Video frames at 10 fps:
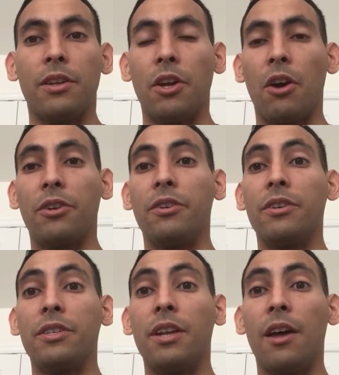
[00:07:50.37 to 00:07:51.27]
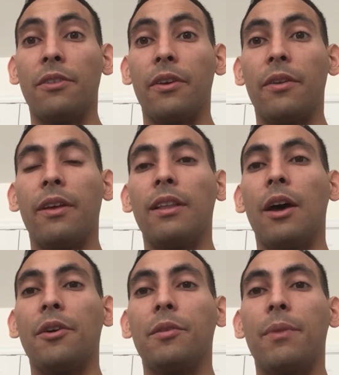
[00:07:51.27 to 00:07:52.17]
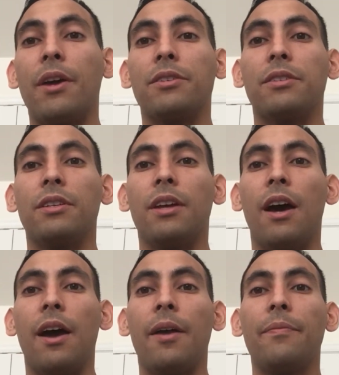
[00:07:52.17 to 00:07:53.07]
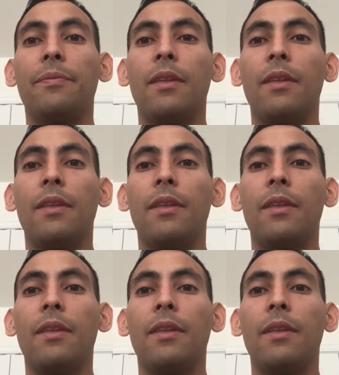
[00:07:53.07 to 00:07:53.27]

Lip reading: the doctor does nothing, allowing the patient to die,